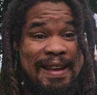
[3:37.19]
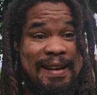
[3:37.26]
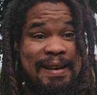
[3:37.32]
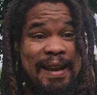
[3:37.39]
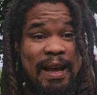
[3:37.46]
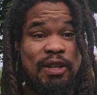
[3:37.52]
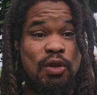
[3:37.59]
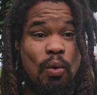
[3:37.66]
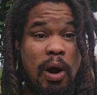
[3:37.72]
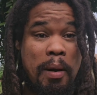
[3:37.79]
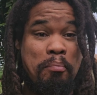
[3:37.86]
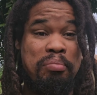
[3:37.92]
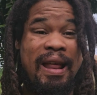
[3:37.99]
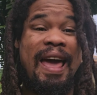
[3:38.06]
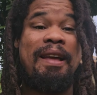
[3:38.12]
next to our
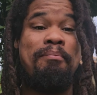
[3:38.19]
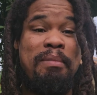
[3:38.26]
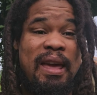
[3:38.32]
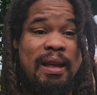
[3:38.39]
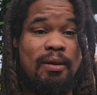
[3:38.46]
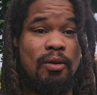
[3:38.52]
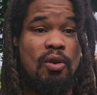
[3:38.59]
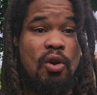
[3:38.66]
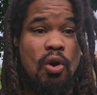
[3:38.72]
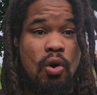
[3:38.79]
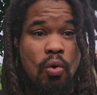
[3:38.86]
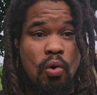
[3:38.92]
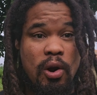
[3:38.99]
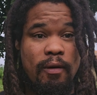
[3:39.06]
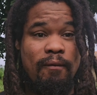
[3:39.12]
black men
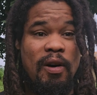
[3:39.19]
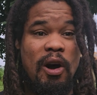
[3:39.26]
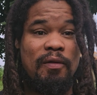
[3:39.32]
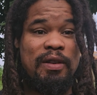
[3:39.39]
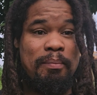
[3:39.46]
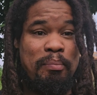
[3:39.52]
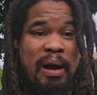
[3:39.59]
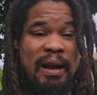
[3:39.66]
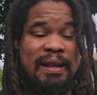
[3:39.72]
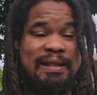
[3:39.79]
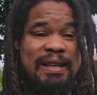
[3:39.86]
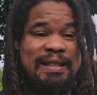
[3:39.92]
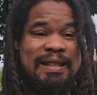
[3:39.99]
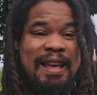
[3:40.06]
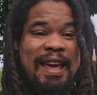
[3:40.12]
who are involved in
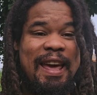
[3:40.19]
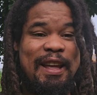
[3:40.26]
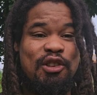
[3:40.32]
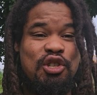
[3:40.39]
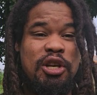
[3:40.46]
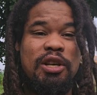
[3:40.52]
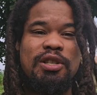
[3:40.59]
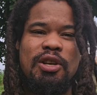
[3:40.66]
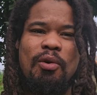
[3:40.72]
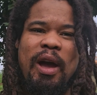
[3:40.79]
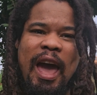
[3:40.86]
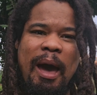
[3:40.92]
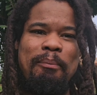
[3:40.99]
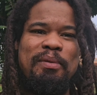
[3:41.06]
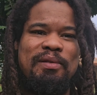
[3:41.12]
politics, and just so
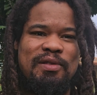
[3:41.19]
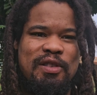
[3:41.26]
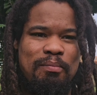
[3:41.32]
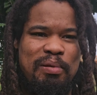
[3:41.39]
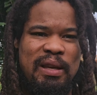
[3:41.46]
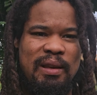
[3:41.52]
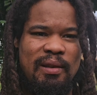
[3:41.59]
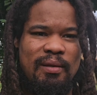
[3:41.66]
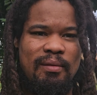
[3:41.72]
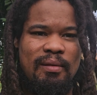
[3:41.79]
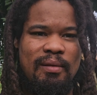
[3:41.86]
happens to be